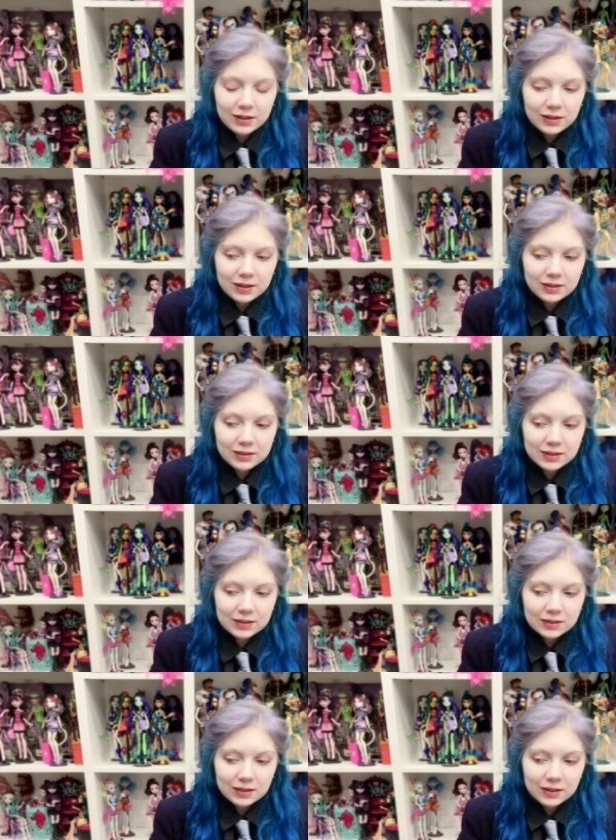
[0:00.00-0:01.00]
and
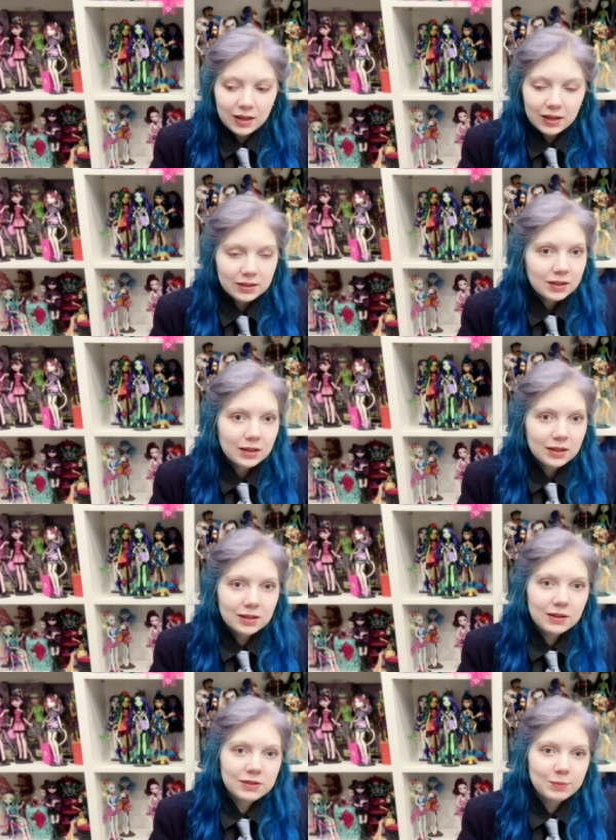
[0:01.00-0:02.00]
yeah it, it
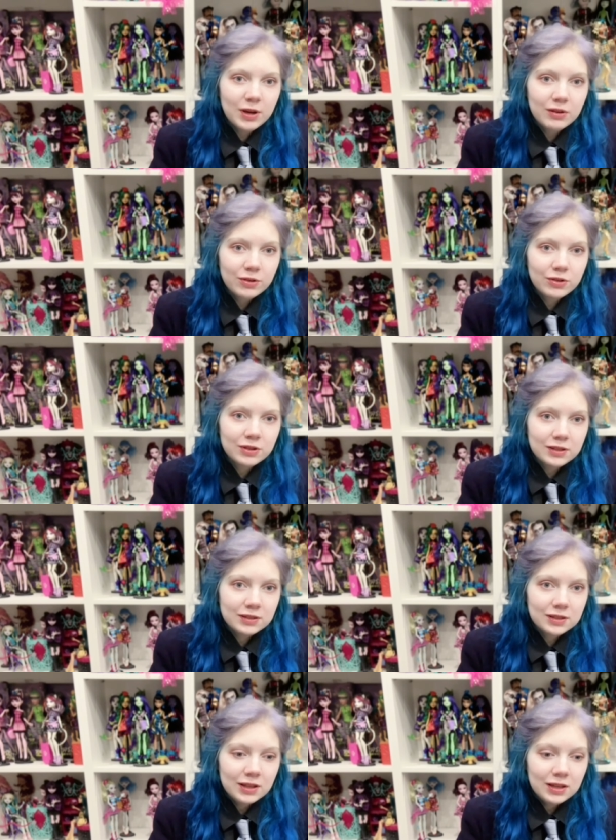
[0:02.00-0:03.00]
gives power
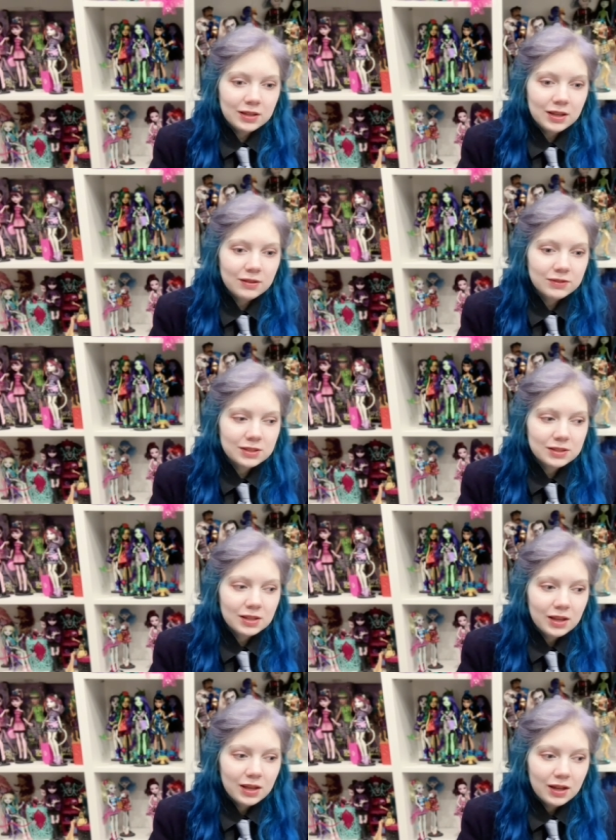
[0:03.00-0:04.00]
and it gives
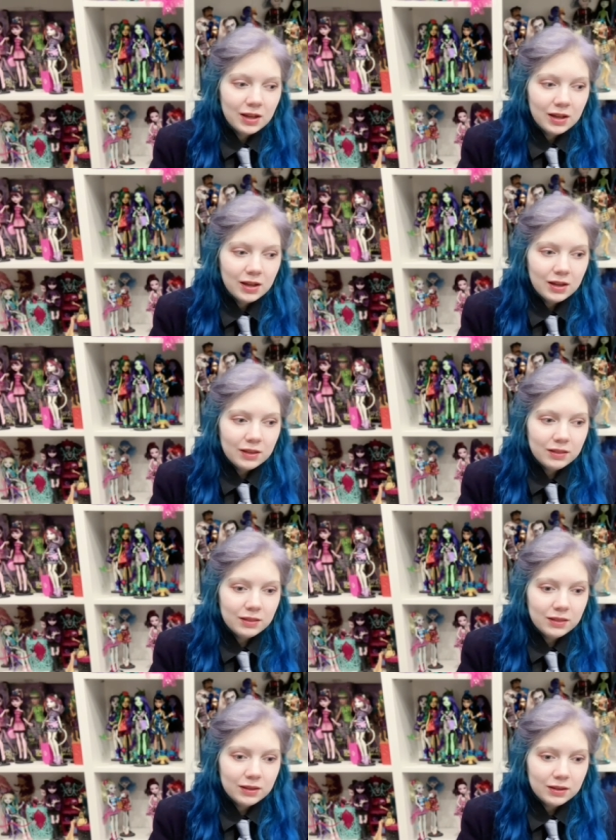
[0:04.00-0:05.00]

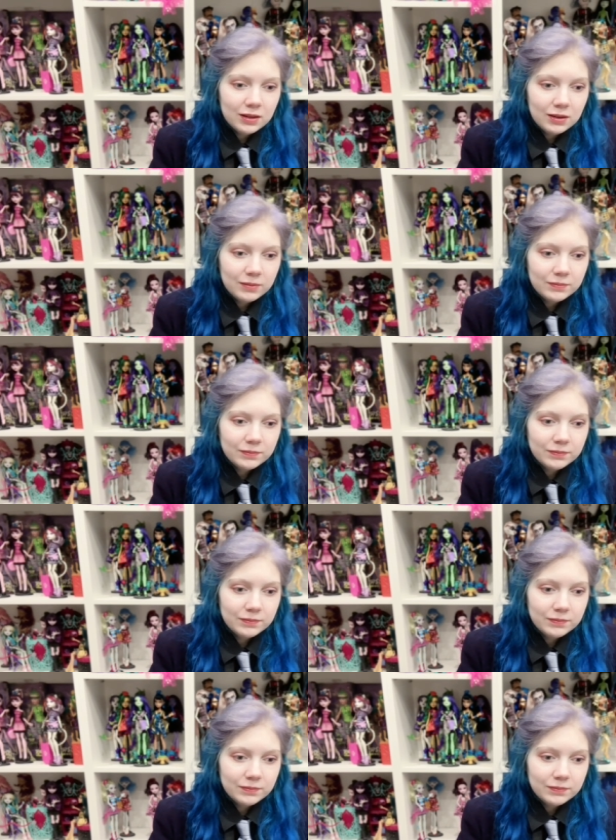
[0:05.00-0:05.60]
the